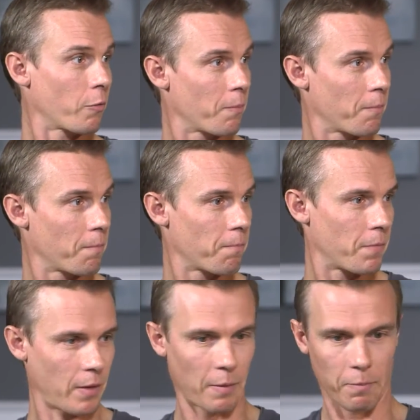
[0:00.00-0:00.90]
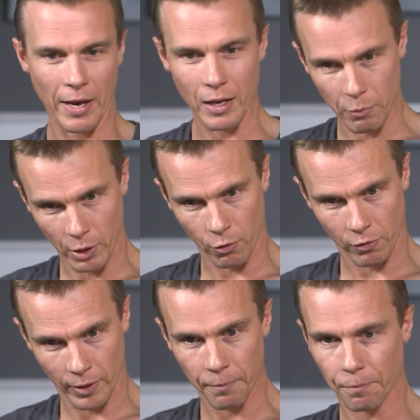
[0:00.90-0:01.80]
Yes
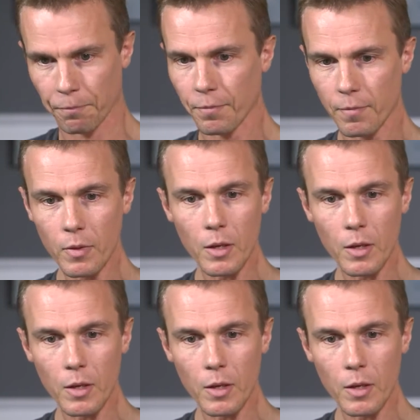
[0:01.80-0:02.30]
unambiguously, mm-hmm.